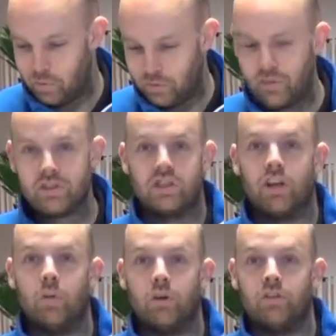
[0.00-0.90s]
first thing
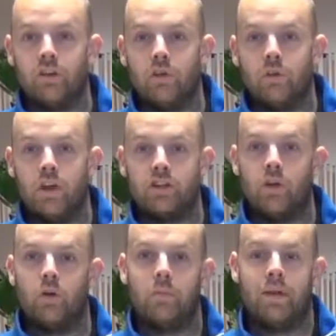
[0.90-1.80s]
I want to do is
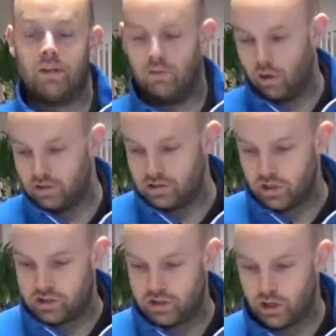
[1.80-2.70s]
I want to make the rods
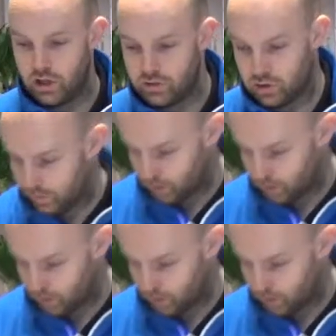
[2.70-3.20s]
nice and loose. So